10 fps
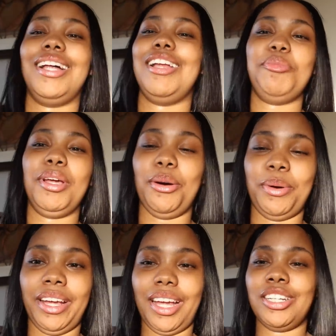I love being
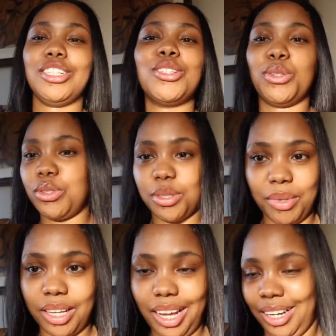away. It just suits
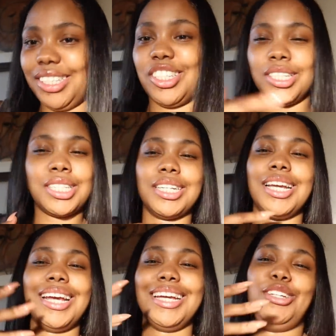me, and it's just
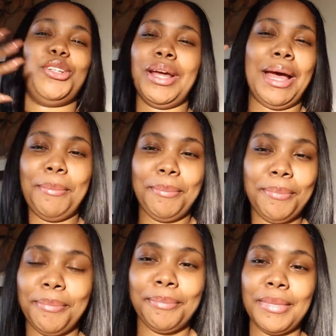and today
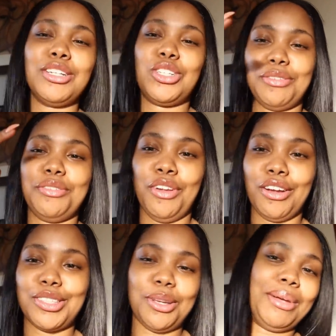travel
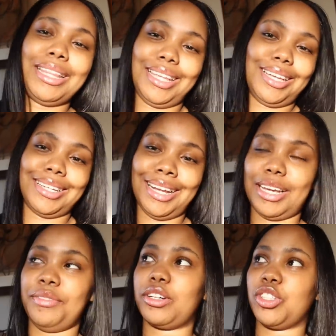vlogs are my thing.
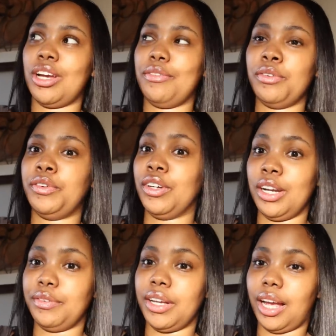Like if I could travel for a
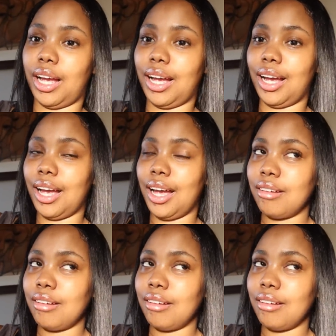living,